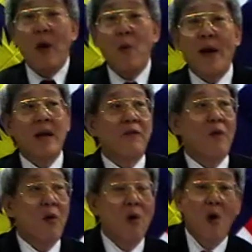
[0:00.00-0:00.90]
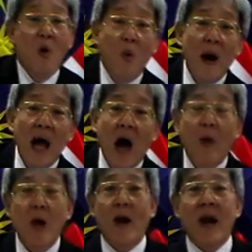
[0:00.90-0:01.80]
we waiting for? What are
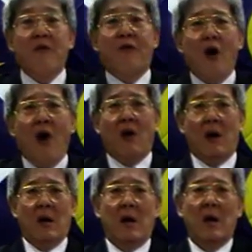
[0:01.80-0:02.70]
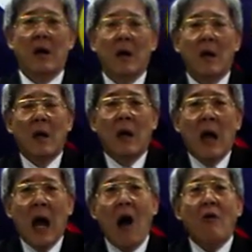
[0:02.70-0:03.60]
we waiting for?
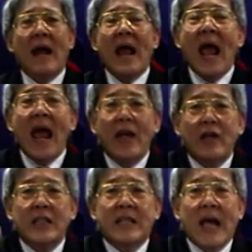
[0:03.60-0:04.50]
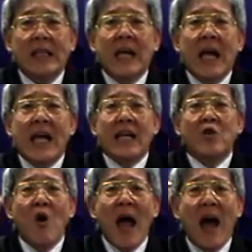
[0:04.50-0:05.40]
How can AG says he has
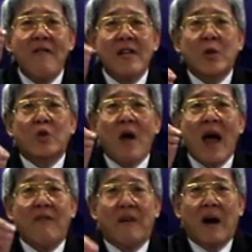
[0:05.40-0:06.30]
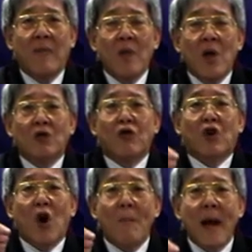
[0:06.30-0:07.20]
no evidence whatsoever to
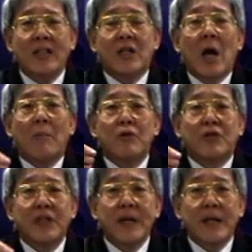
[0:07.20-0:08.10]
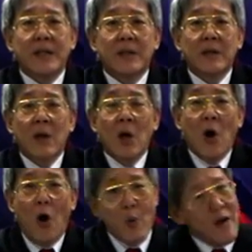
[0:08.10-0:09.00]
commence proceedings?
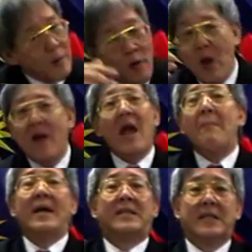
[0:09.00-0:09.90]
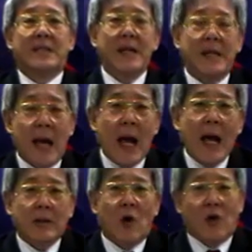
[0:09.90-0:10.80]
Oh, we have MACC,
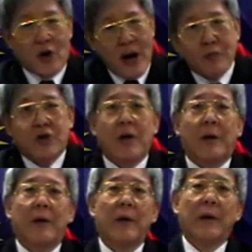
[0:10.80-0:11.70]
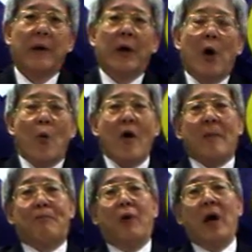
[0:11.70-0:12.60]
yes, on corruption. With
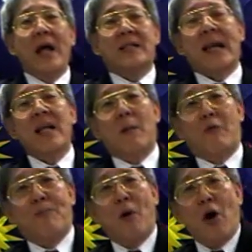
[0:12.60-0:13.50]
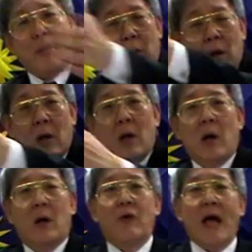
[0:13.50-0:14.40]
the police sending a report
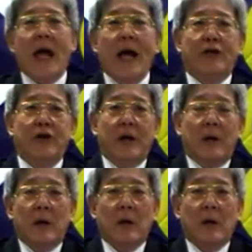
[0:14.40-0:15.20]
to AG